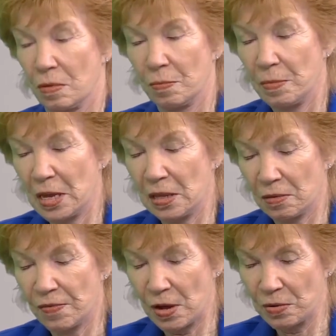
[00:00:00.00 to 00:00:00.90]
meaning
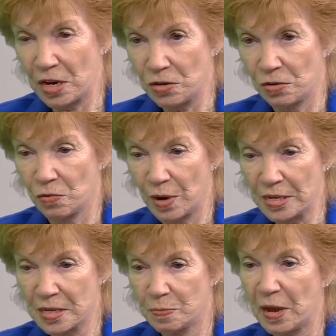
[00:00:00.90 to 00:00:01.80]
the foundation,
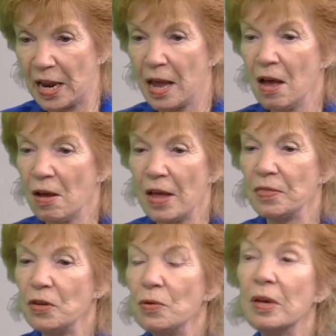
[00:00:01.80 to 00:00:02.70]
raises money, and
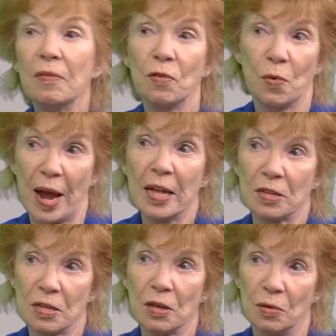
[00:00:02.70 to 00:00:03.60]
then you give
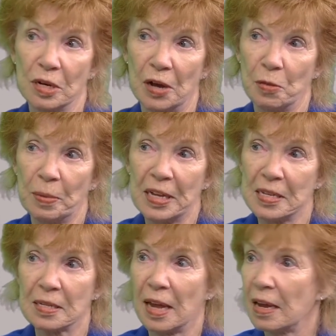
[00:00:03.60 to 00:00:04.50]
grants, though, to other
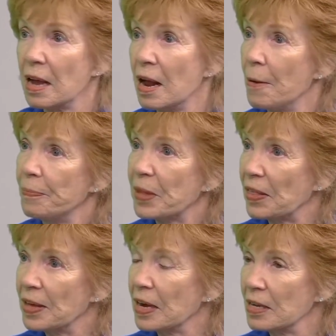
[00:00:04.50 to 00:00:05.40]
places. Like I
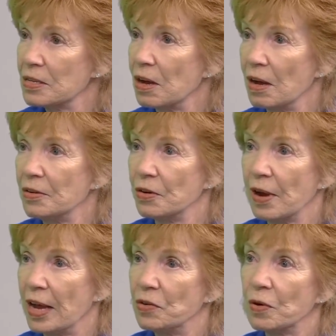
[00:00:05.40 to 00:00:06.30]
think I saw in your
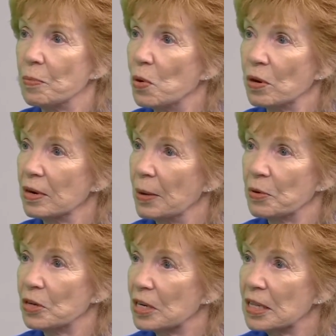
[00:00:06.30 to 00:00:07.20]
annual report,
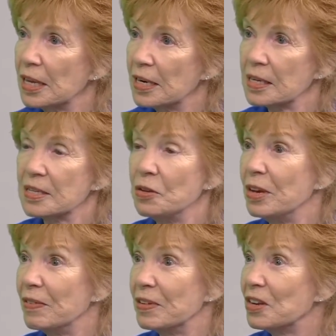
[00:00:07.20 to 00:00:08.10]
neighborhood clinics. You
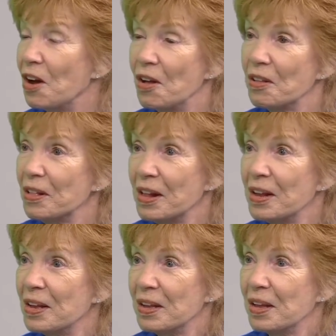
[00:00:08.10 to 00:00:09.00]
give it to all
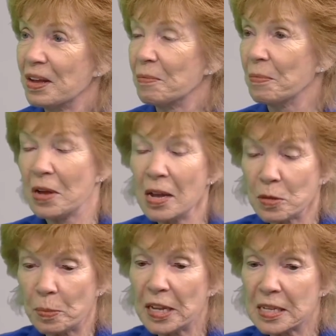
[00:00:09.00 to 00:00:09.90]
kinds
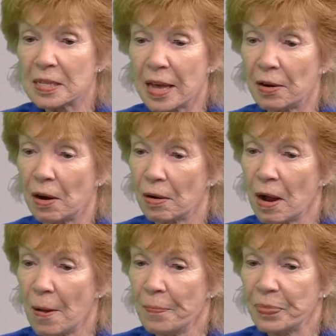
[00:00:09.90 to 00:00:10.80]
of places that
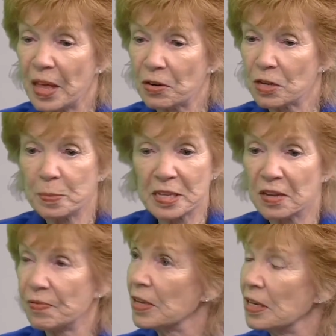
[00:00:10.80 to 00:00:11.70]
are that are
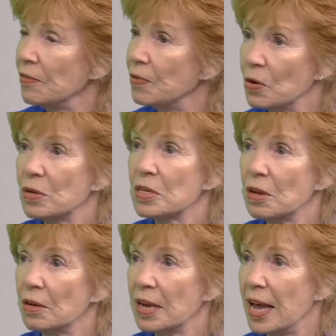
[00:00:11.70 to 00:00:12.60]
specifically focused
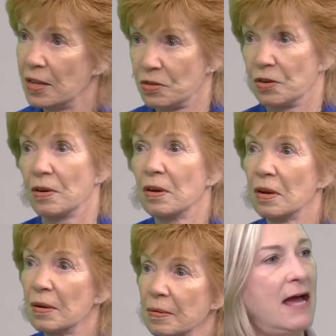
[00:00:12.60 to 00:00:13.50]
on cancer?
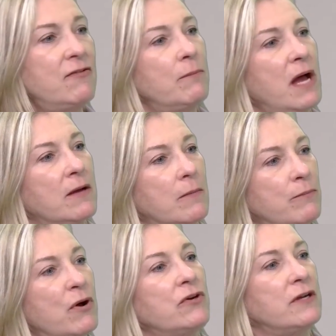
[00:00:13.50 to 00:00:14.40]
That have a
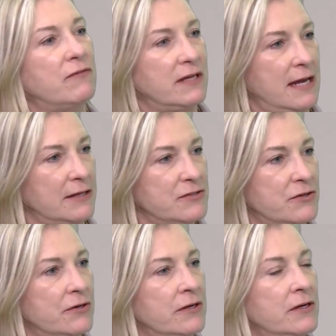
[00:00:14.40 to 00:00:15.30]
component of a
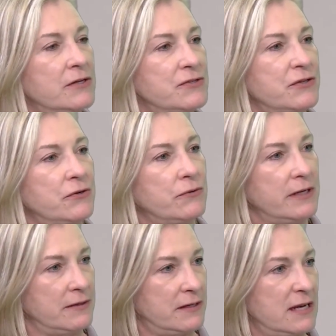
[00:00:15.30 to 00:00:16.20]
cancer. So
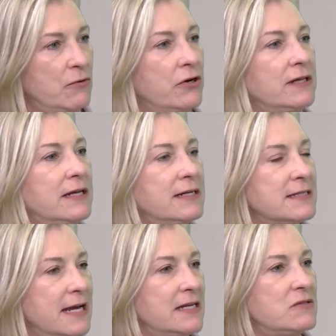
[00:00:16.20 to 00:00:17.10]
in the neighborhood clinics
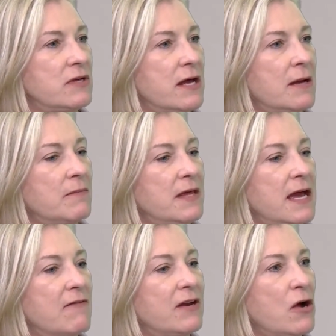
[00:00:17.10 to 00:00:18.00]
case, they
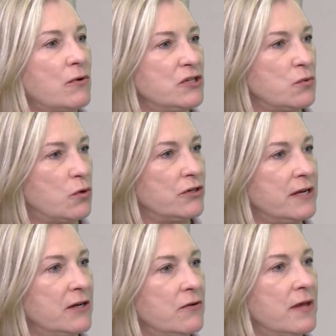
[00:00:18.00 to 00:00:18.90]
have an outreach
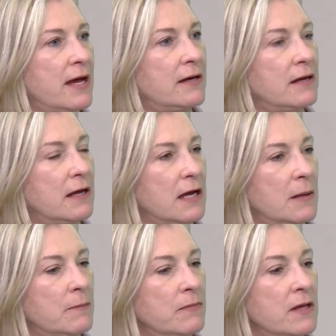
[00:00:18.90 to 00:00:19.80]
coordinator that
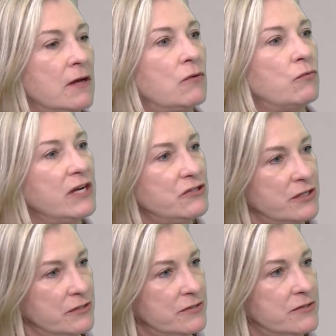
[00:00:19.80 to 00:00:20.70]

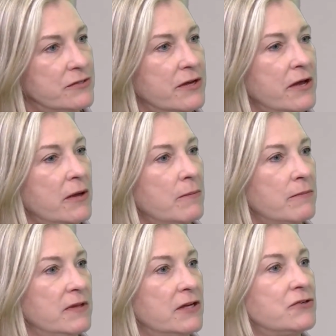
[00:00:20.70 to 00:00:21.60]
reaches
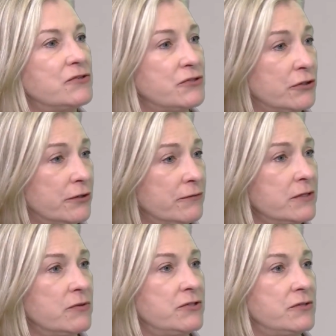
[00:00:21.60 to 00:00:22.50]
the underserved,
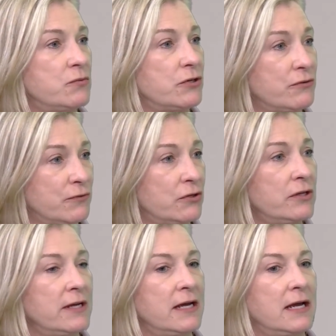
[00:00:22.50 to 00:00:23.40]
which is wonderful.
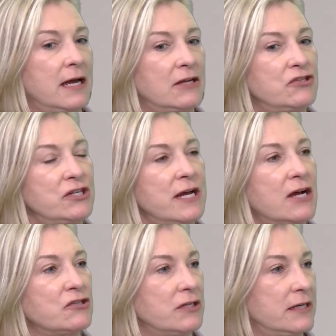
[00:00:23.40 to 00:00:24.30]
And she
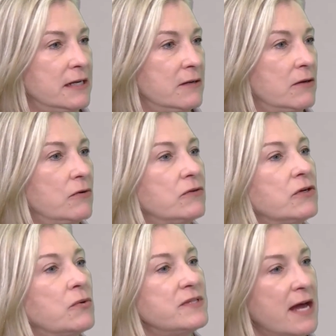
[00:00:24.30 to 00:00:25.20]
actually
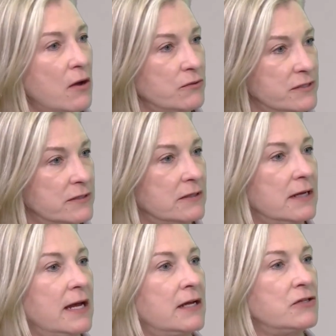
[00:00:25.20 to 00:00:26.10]
goes out
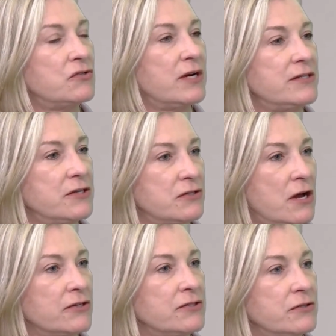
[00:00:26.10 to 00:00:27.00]
and tries to
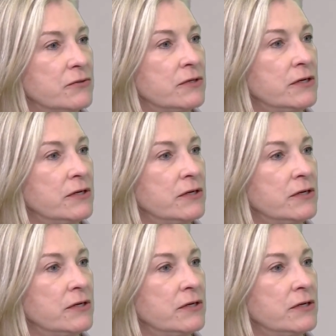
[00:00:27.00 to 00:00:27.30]
talk to